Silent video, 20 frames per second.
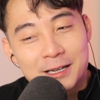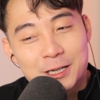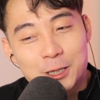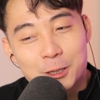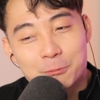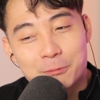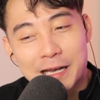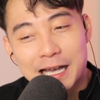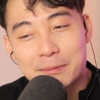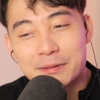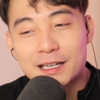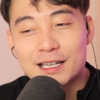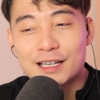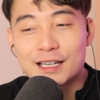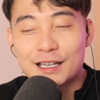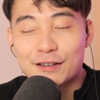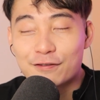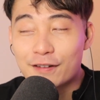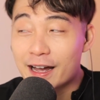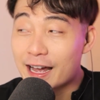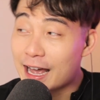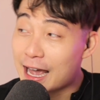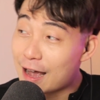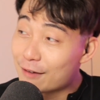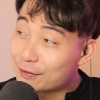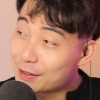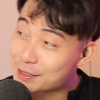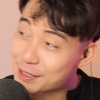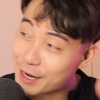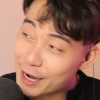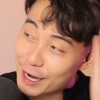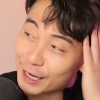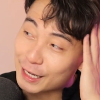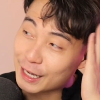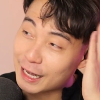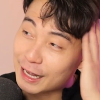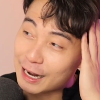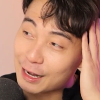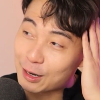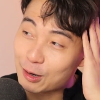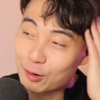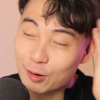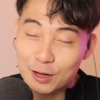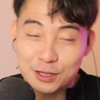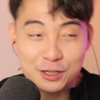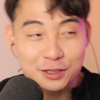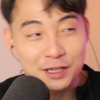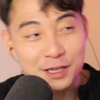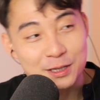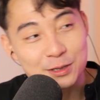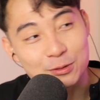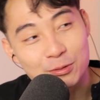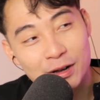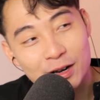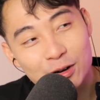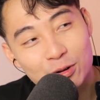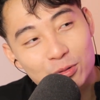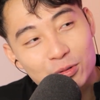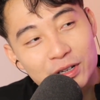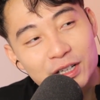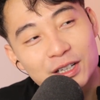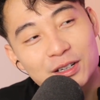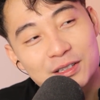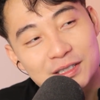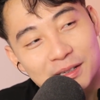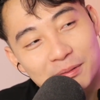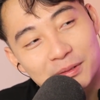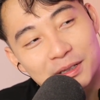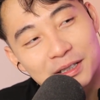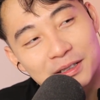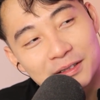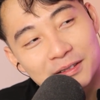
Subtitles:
So maybe if I have this haircut, Uncle Roger needs to wear a wig or something.